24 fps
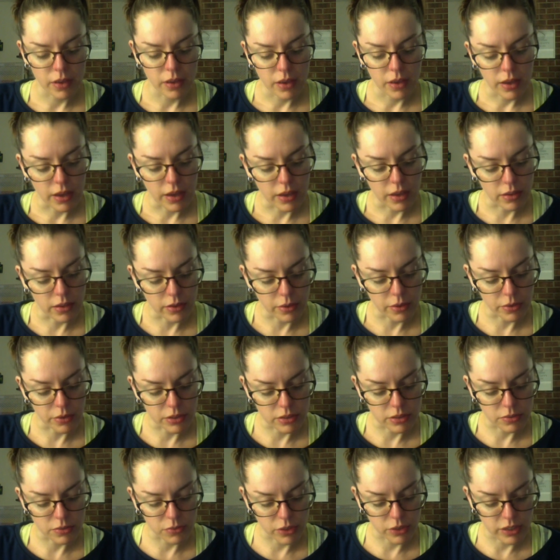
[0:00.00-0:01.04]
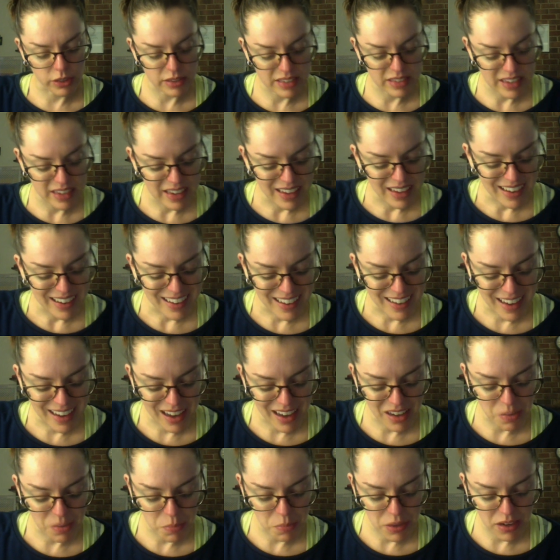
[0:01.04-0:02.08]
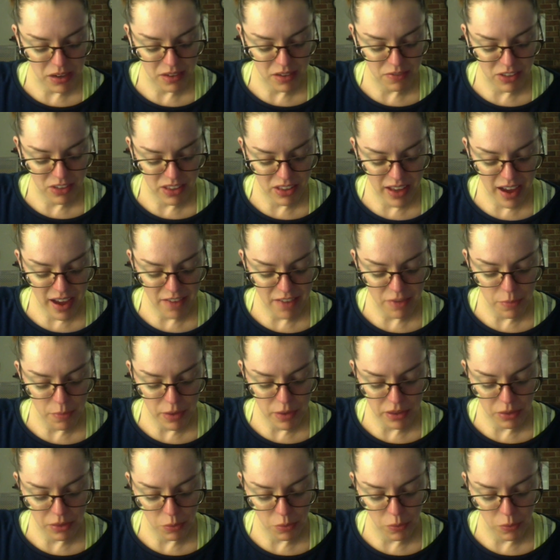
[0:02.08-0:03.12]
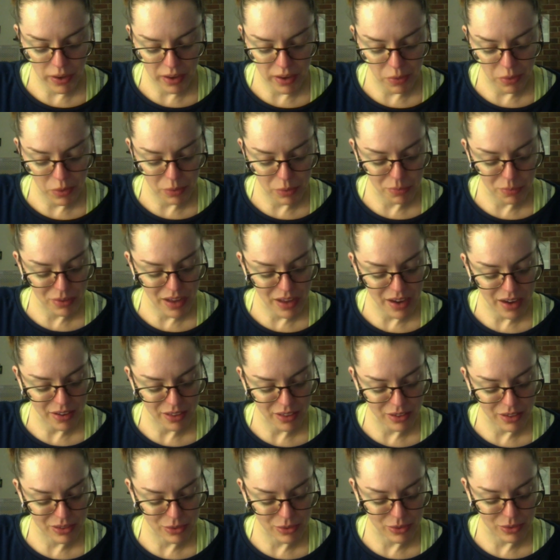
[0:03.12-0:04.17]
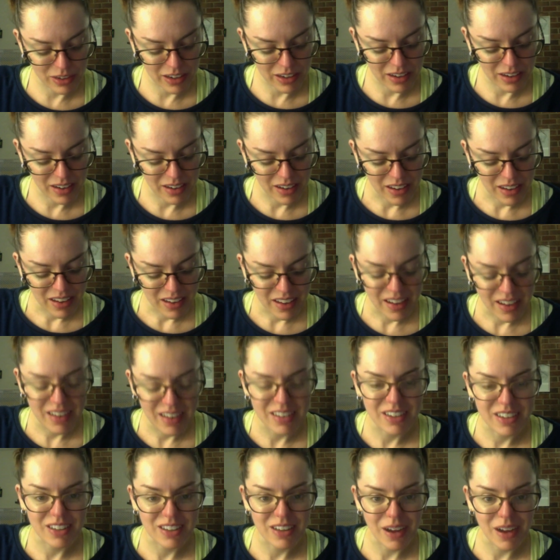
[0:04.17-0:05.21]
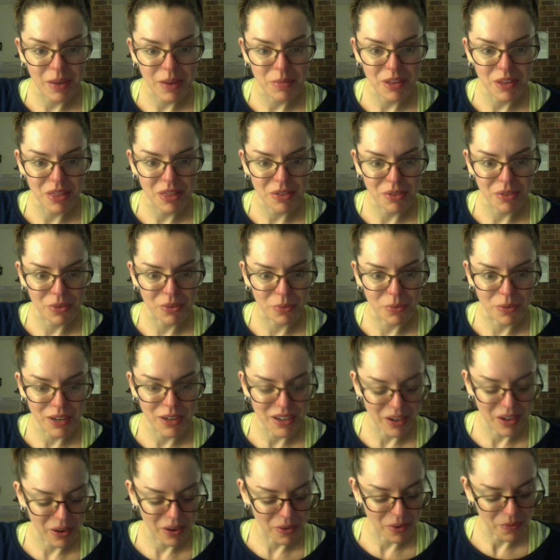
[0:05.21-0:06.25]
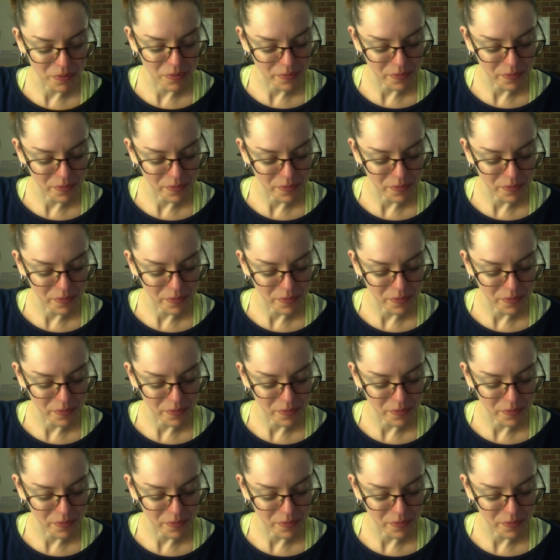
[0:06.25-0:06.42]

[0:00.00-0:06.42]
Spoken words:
He lowered his voice. He had a bit of a laugh about the way we blocked the door. He had to climb in through the window.